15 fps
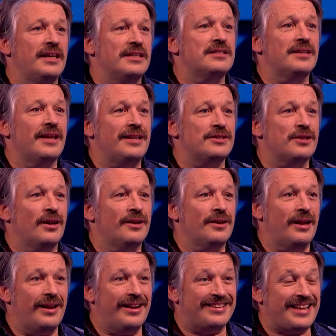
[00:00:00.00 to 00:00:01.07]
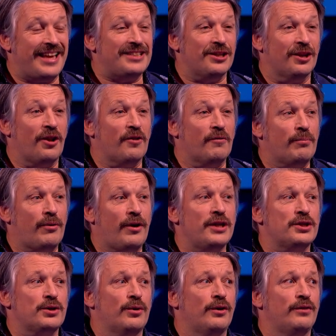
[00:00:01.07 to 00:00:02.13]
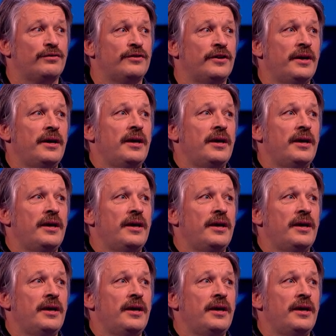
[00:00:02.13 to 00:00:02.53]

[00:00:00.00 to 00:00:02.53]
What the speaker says: it takes a lot of pressure off.